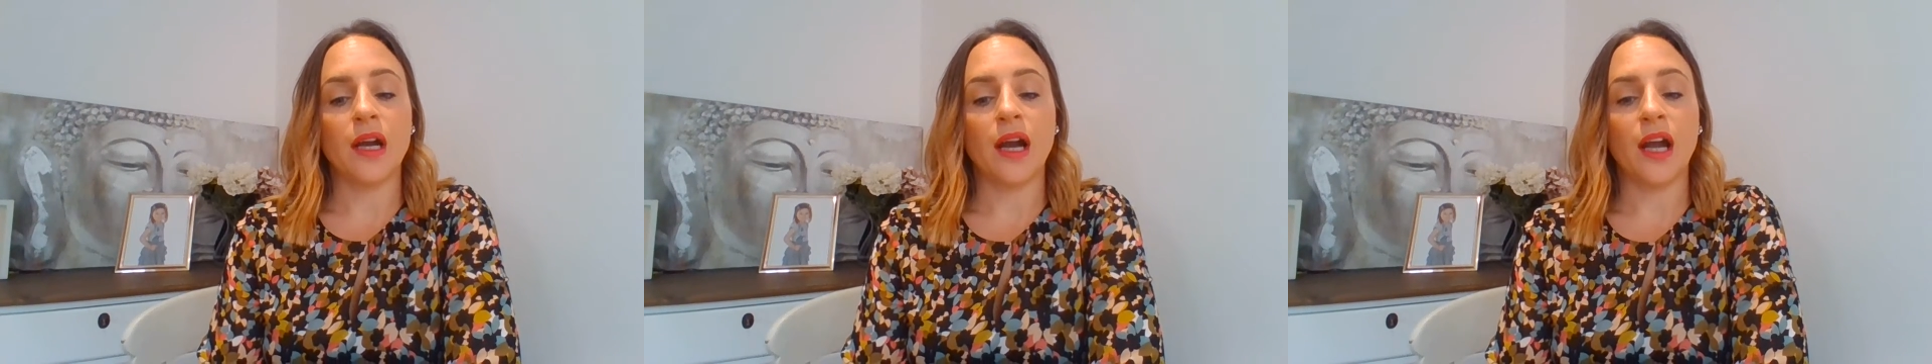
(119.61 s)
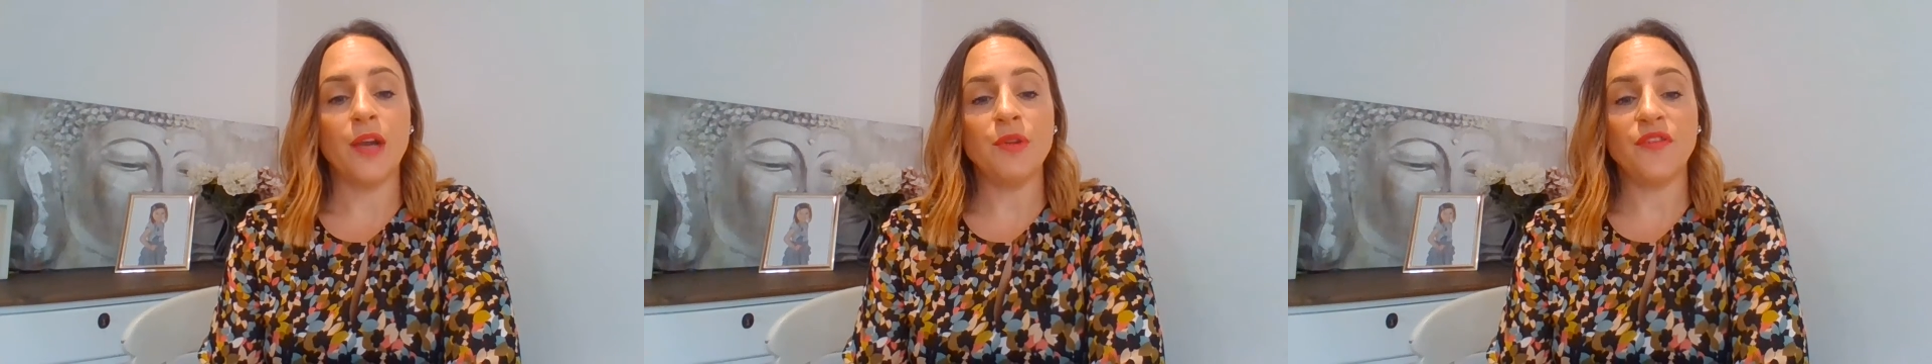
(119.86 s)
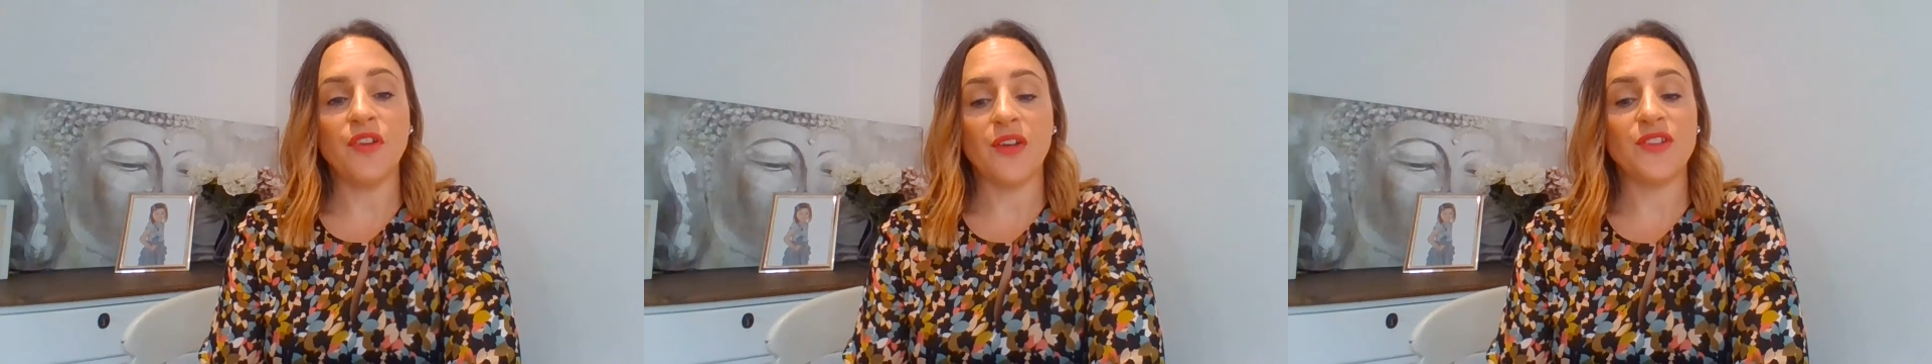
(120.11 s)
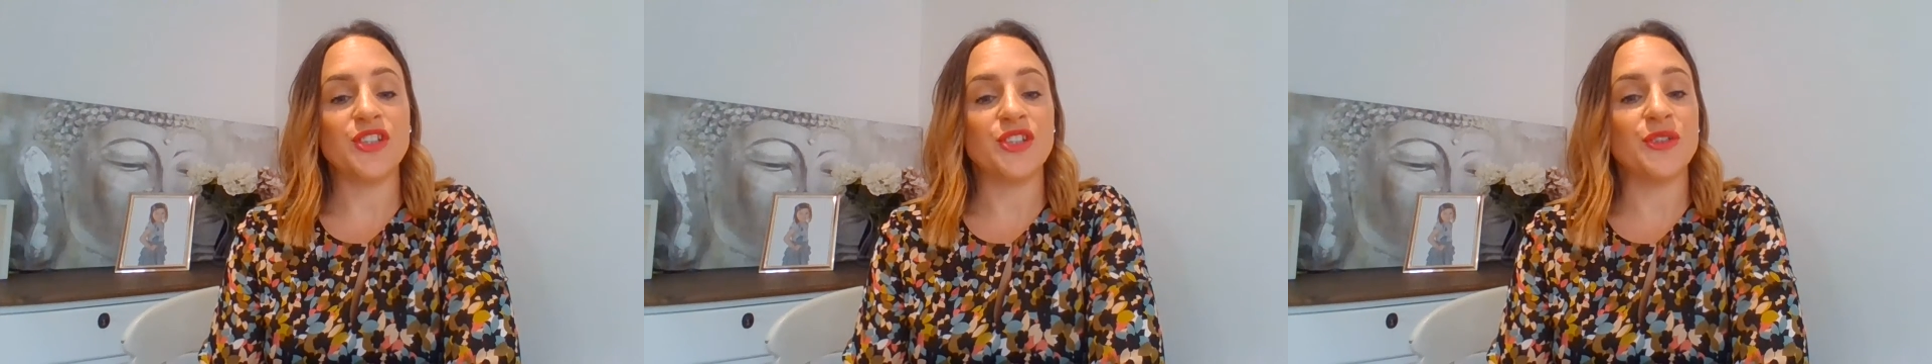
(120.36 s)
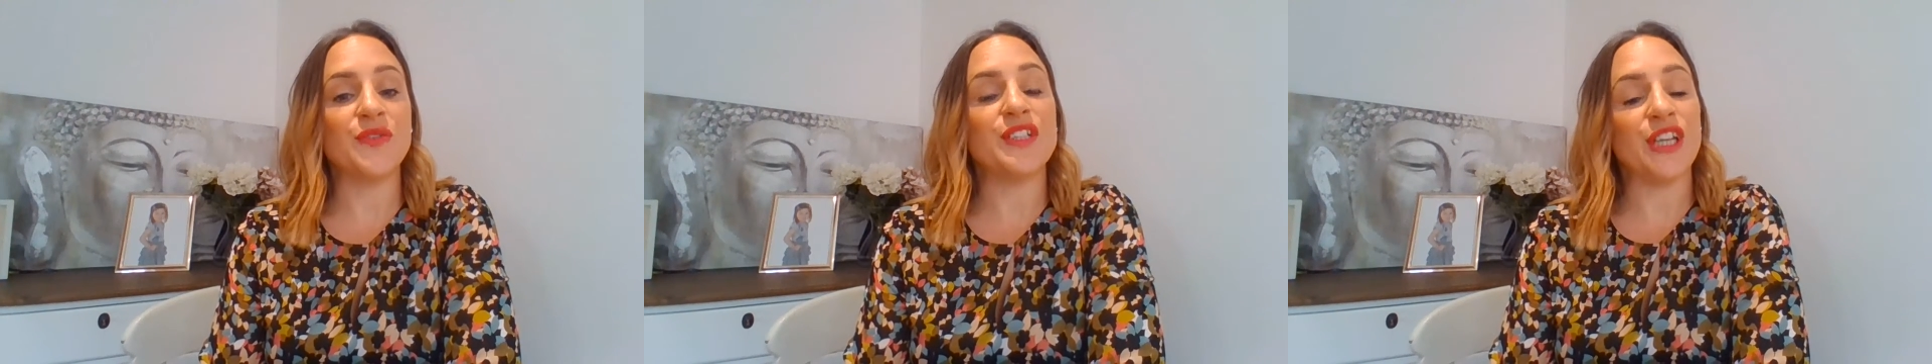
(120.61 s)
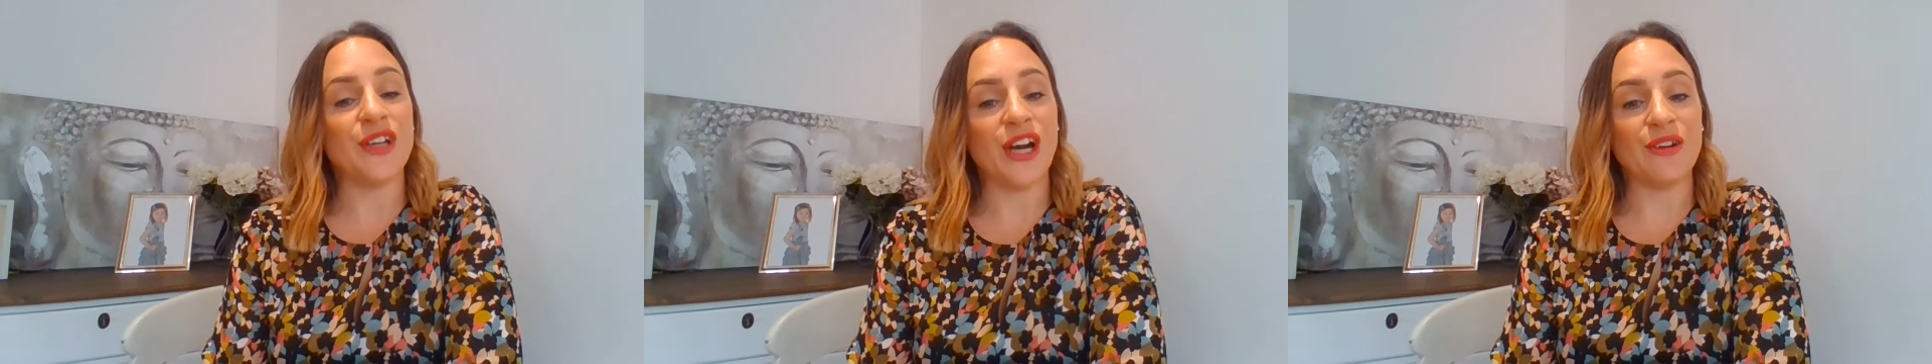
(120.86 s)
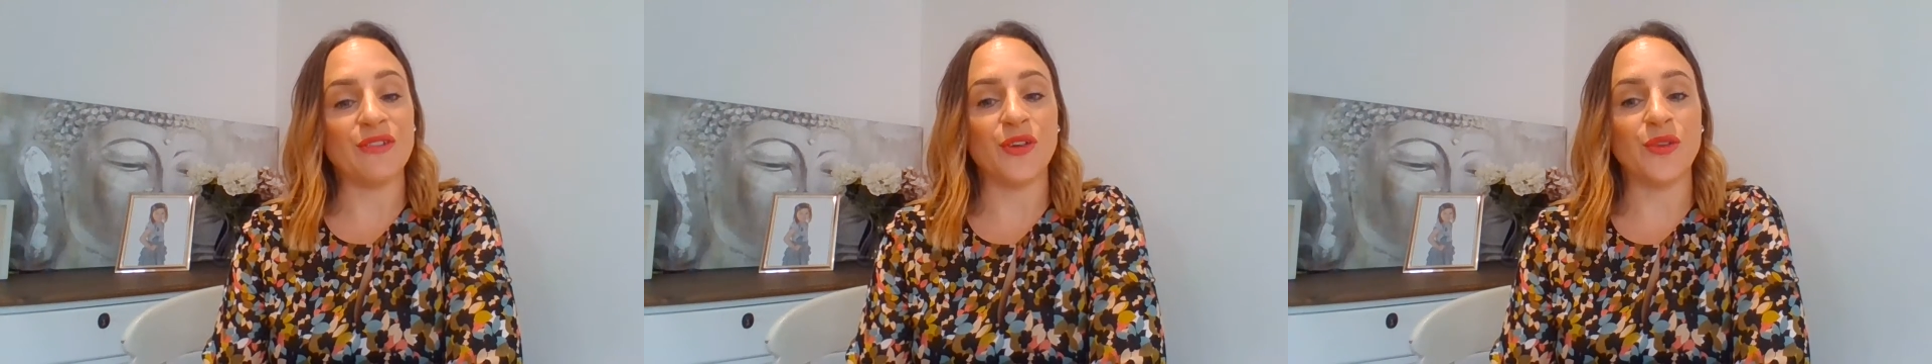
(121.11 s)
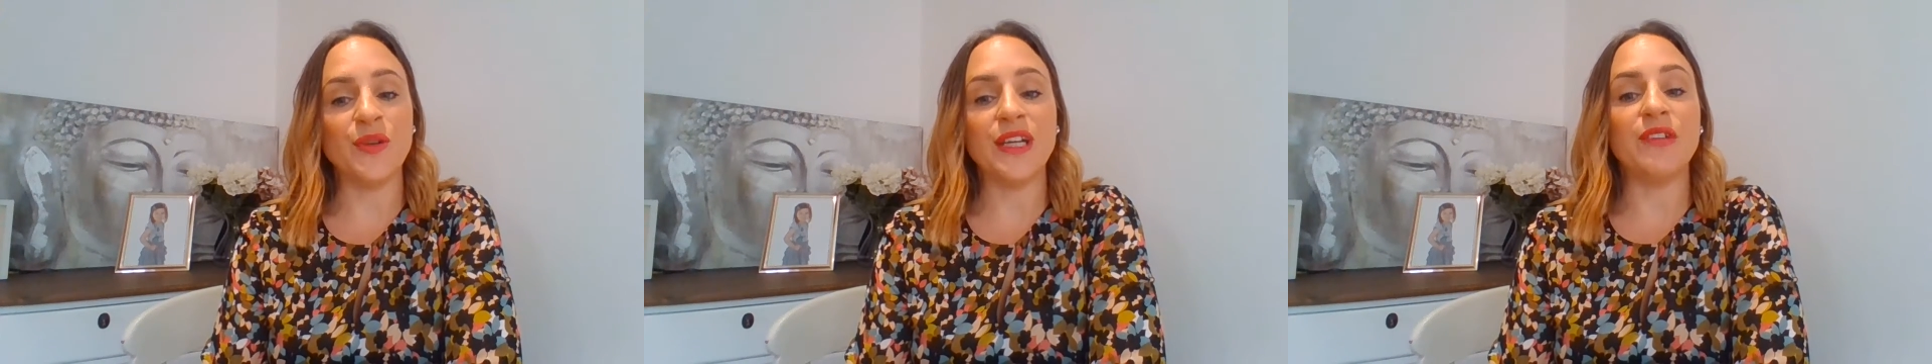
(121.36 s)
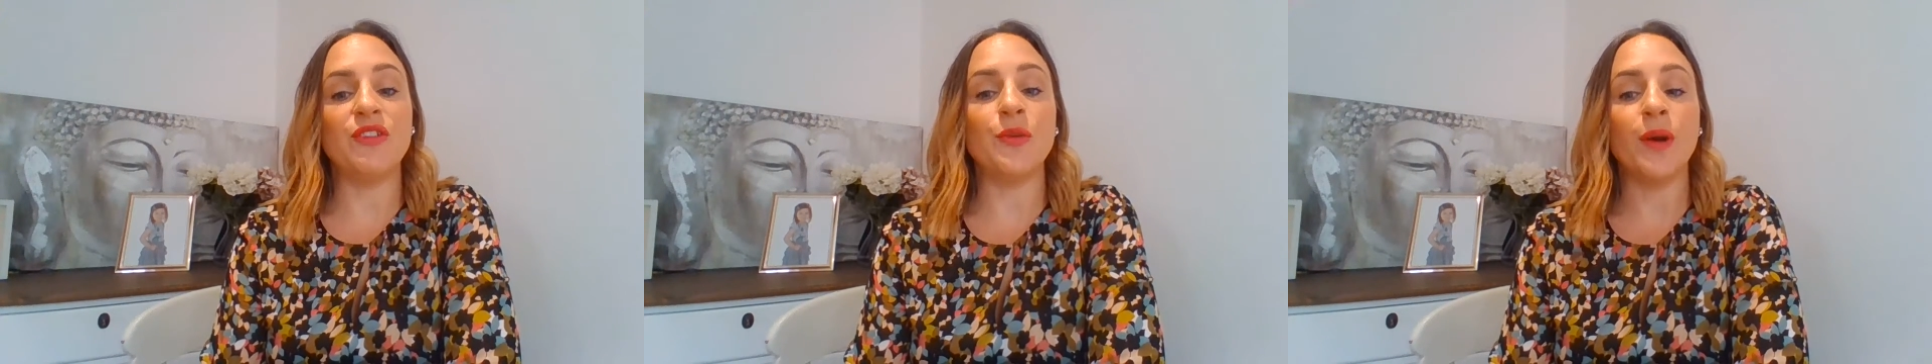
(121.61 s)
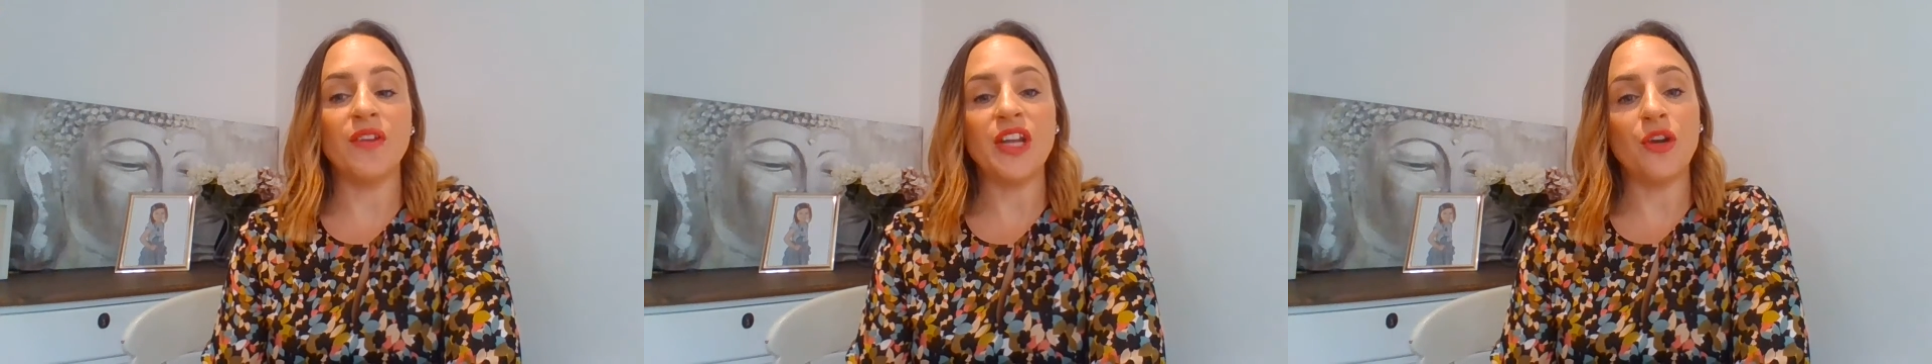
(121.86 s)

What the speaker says: I hope you found this short video helpful. If you have any